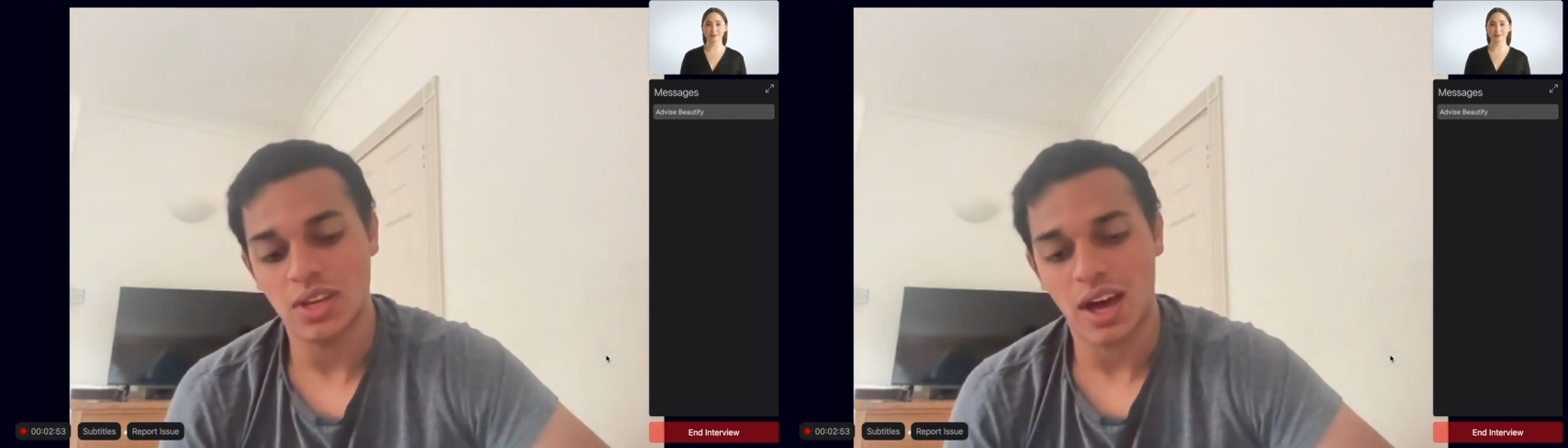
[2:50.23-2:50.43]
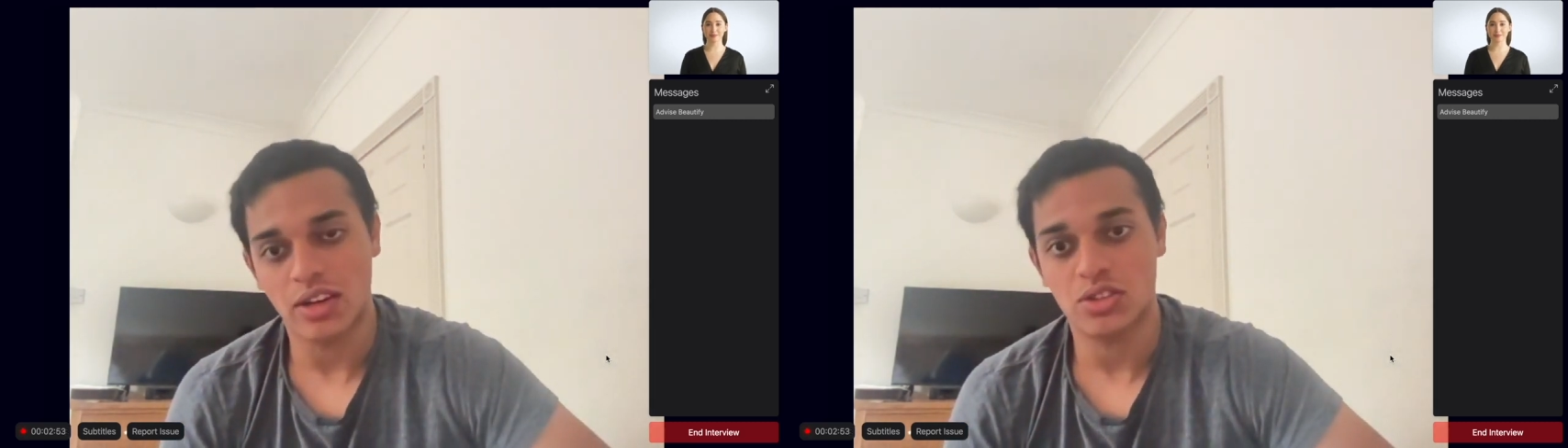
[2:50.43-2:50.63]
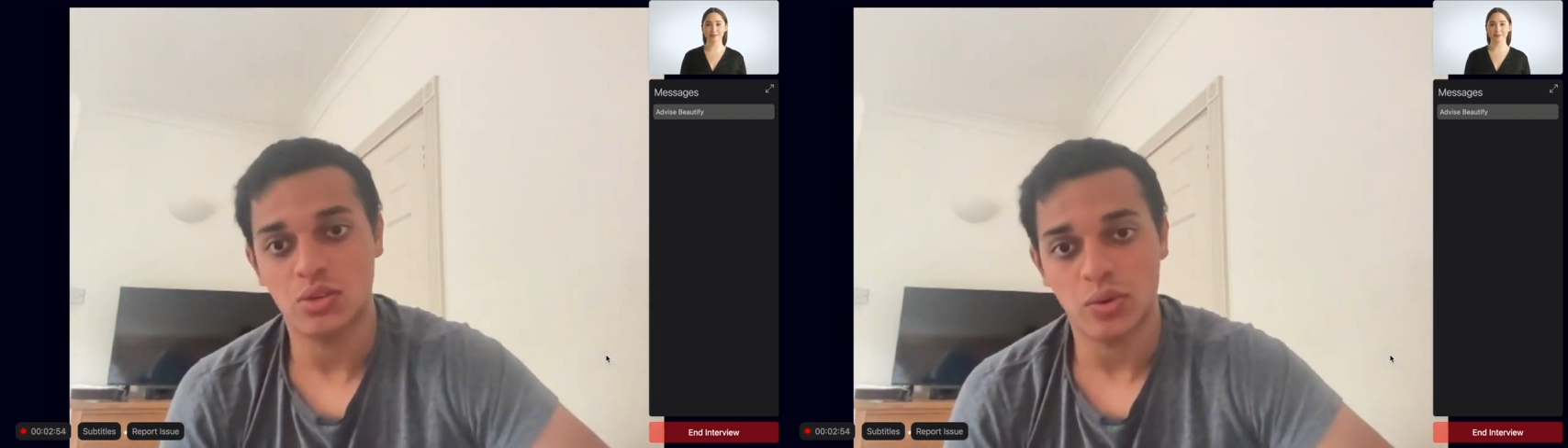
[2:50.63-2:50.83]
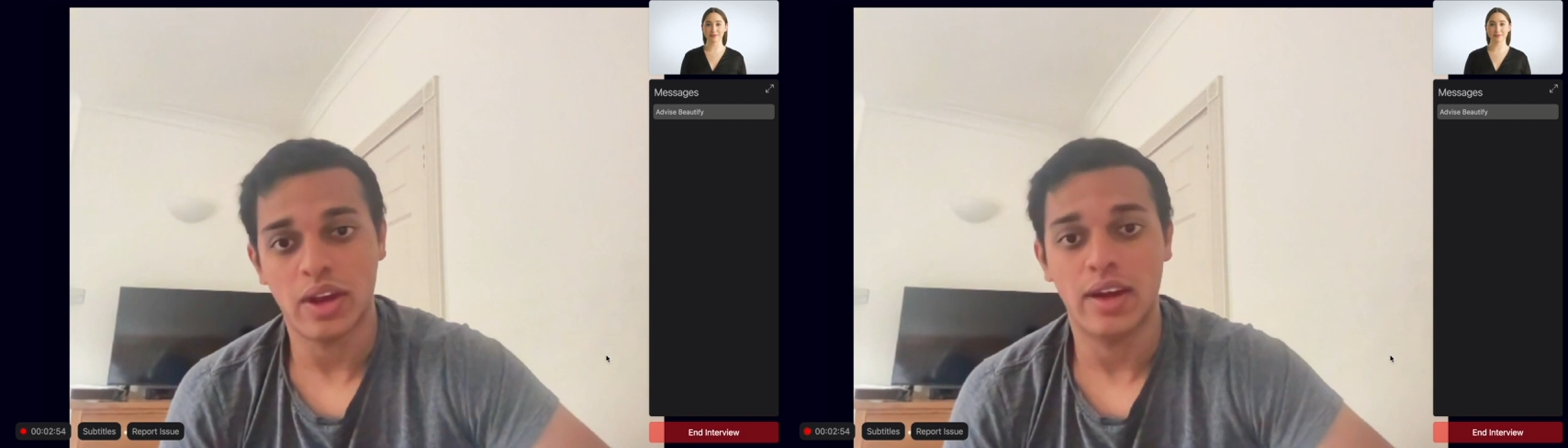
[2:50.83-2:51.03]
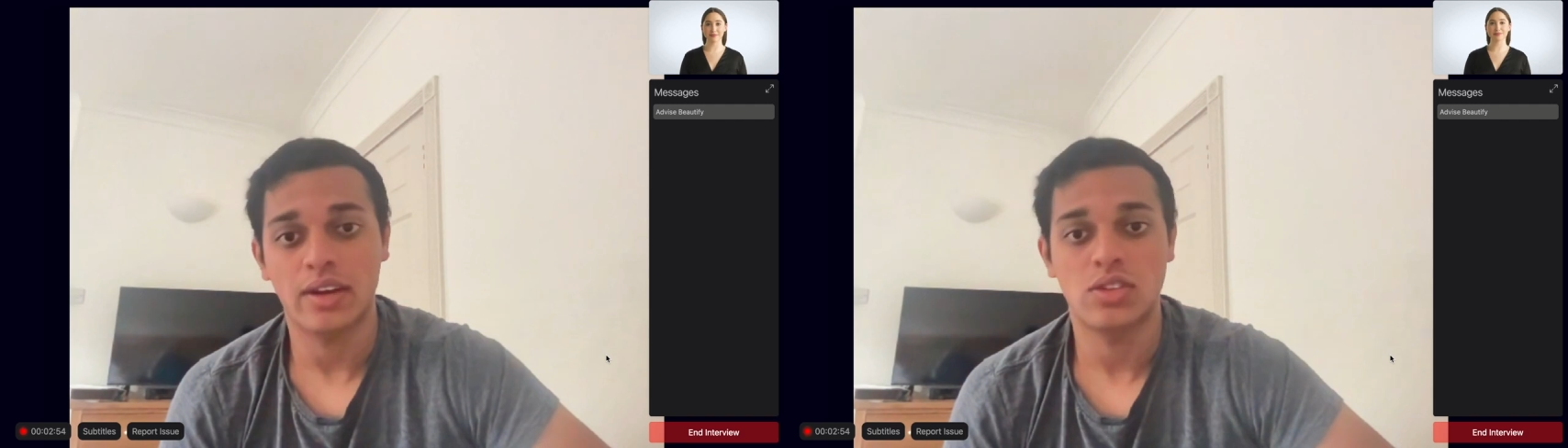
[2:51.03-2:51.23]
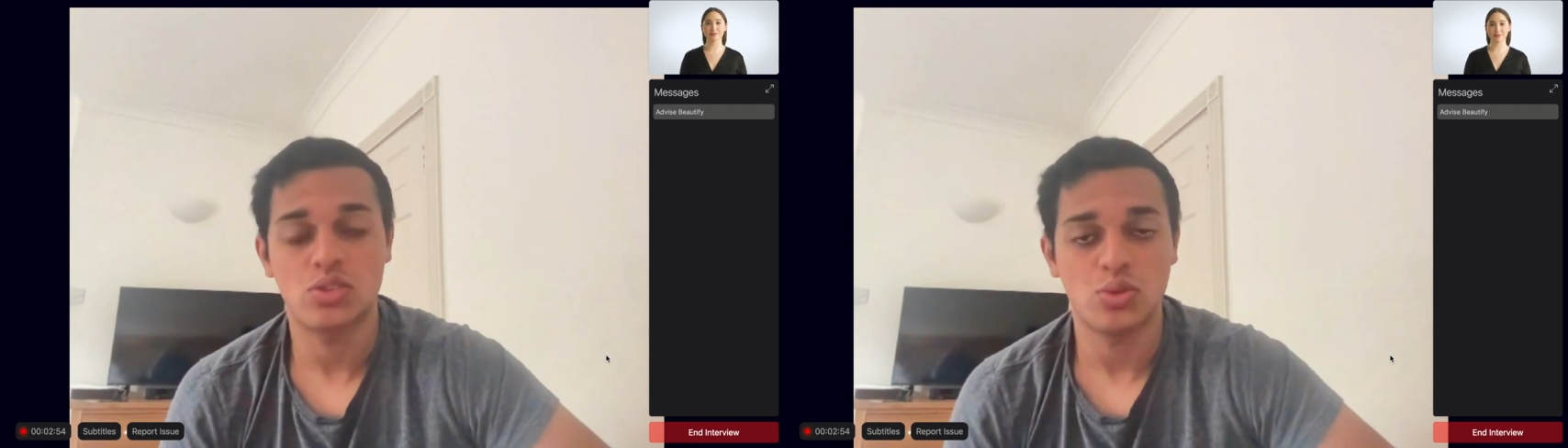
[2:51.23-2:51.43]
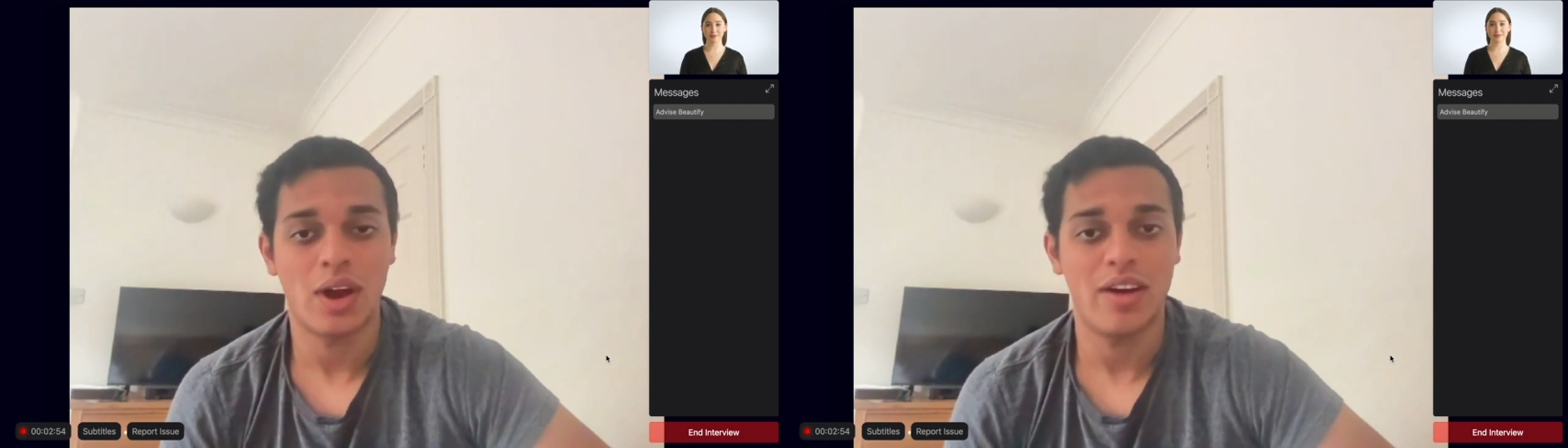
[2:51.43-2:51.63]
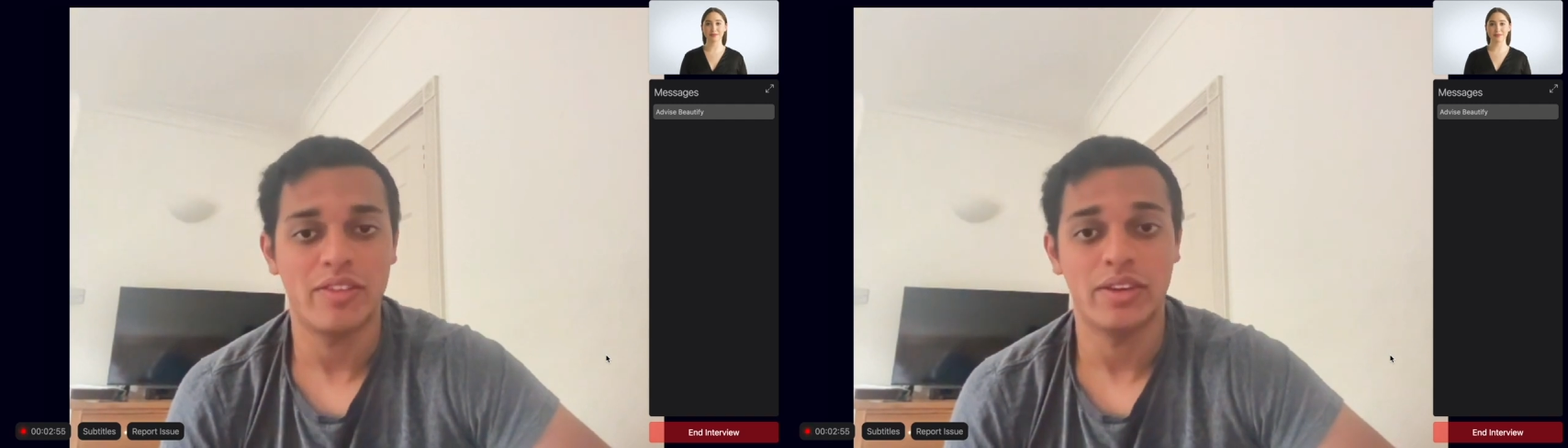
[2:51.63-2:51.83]
actually react to
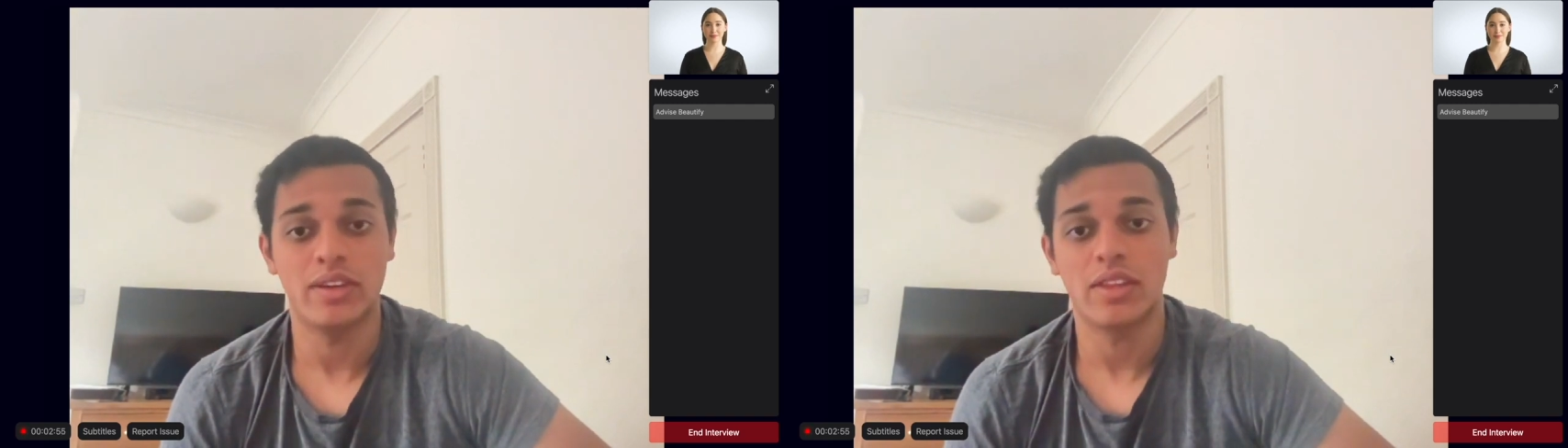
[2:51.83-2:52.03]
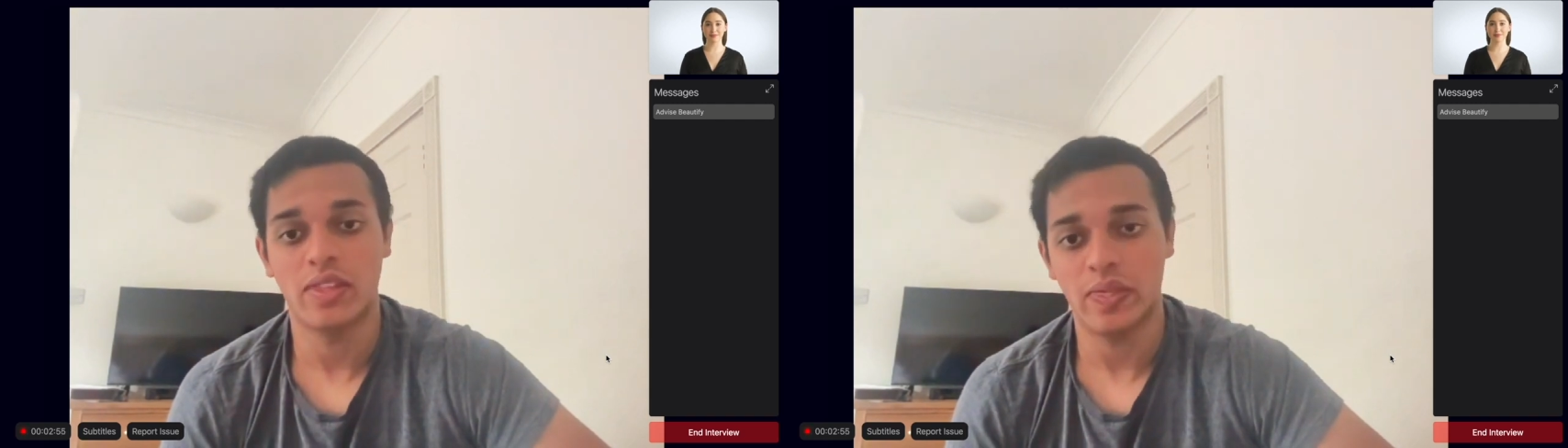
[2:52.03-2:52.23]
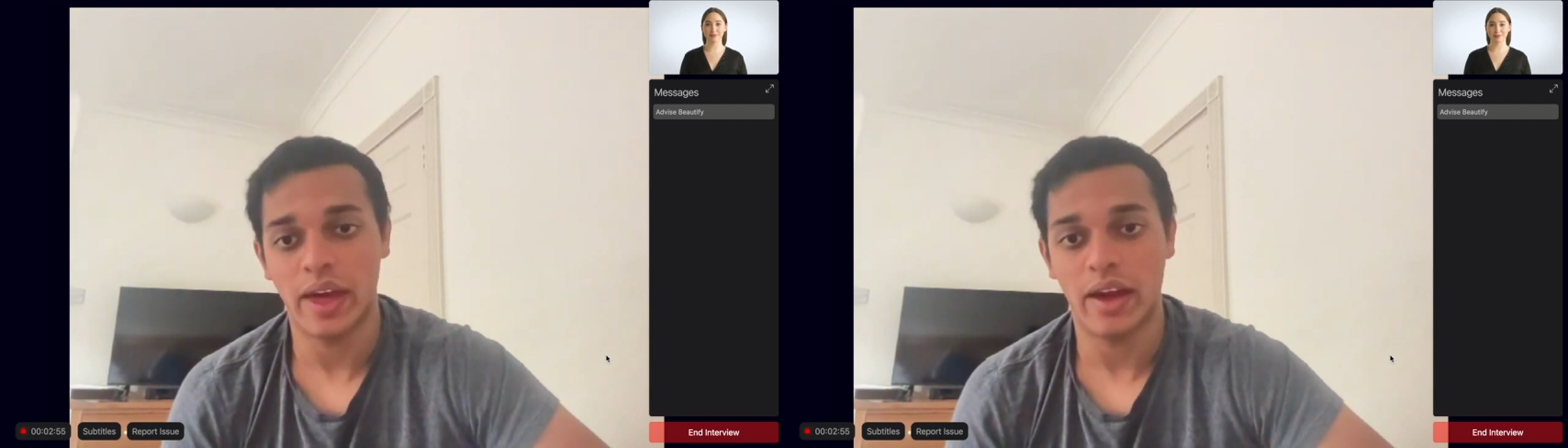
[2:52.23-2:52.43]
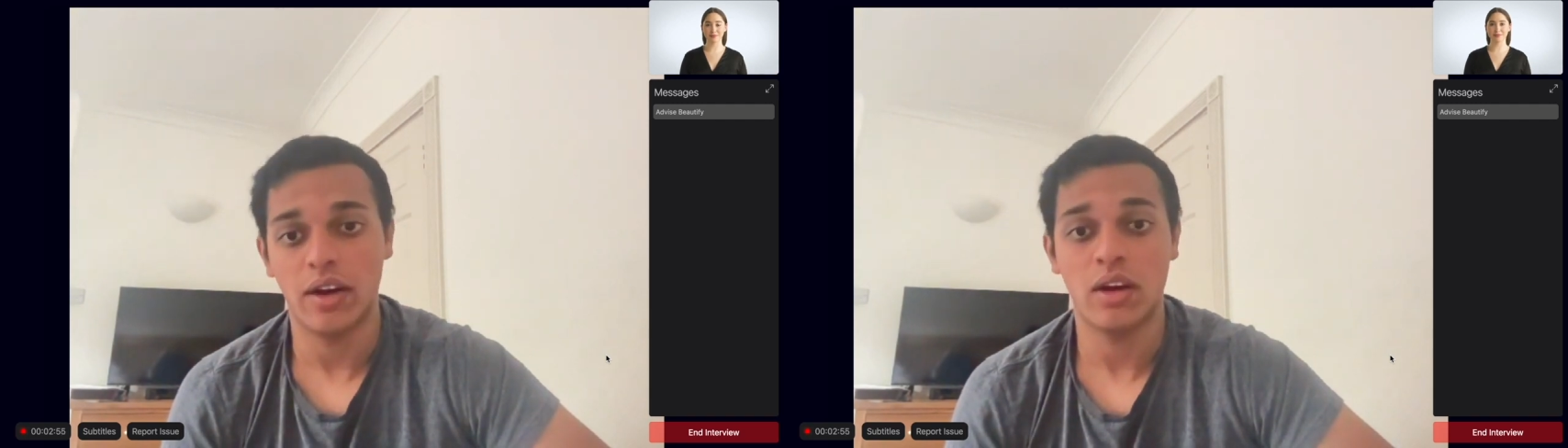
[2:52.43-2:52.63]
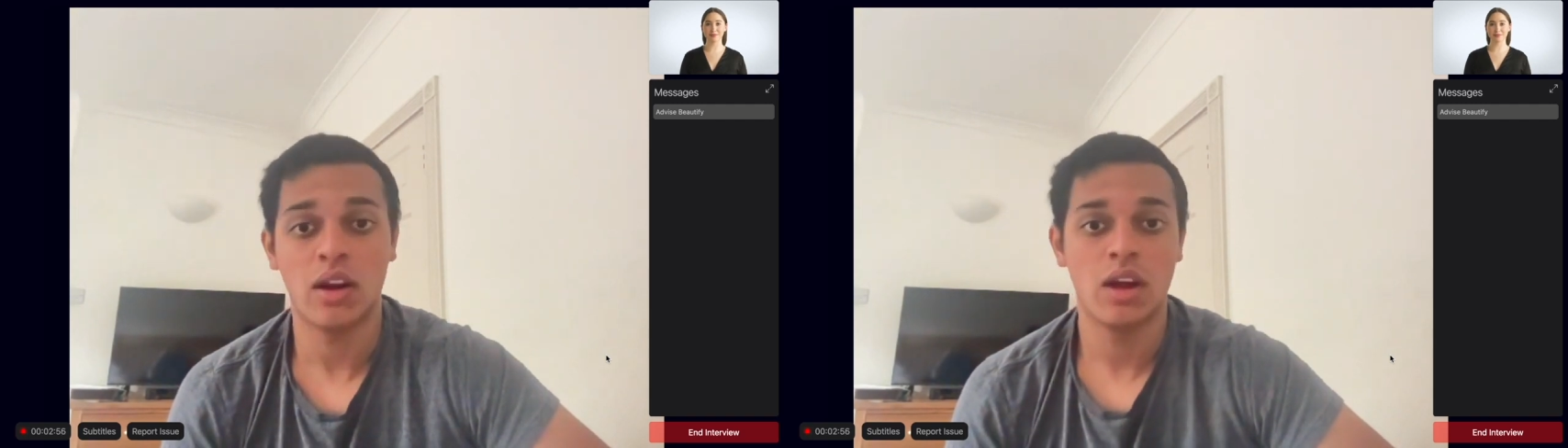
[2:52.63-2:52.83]
having their